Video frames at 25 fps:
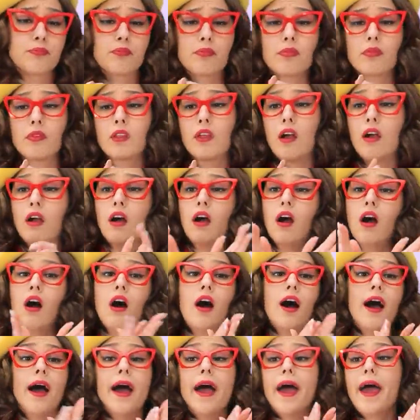All right,
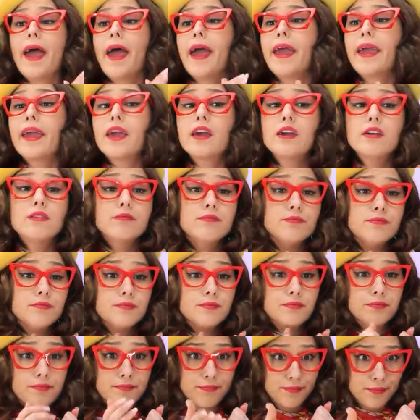brushes down,
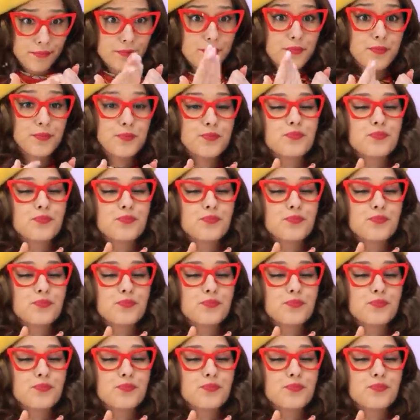class.